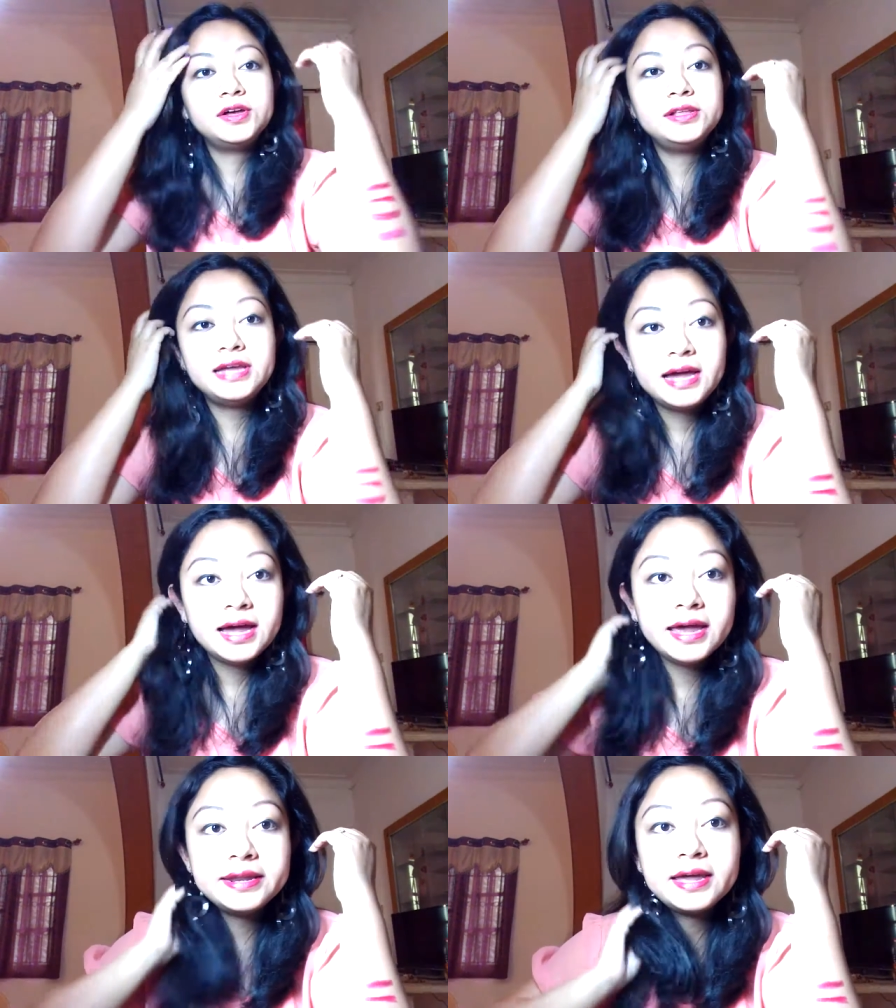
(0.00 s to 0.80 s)
and
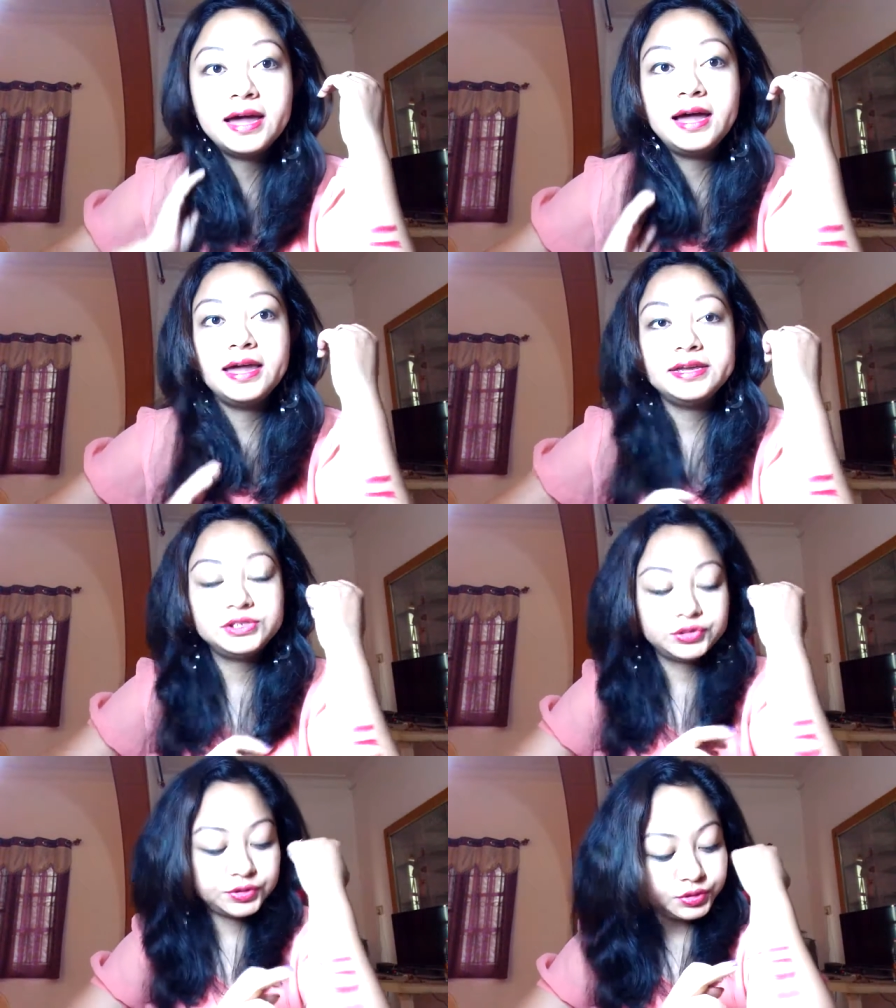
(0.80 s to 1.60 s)
I
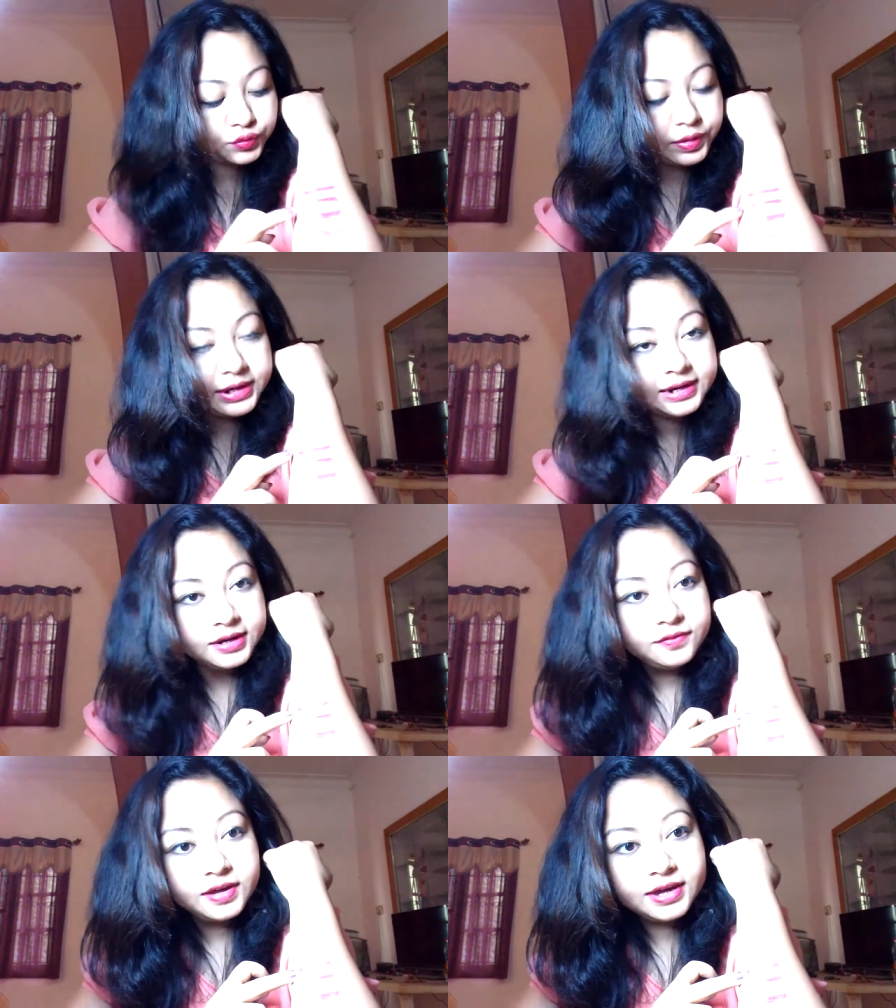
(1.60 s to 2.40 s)
just really love
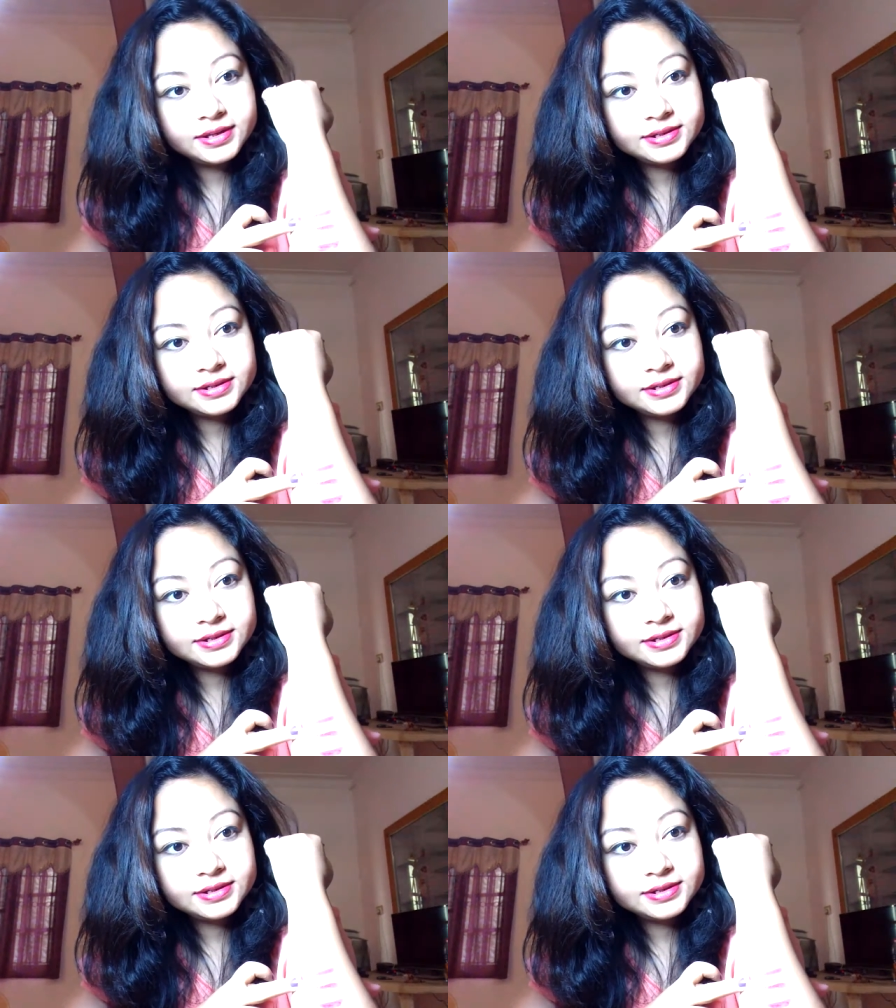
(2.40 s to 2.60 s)
it.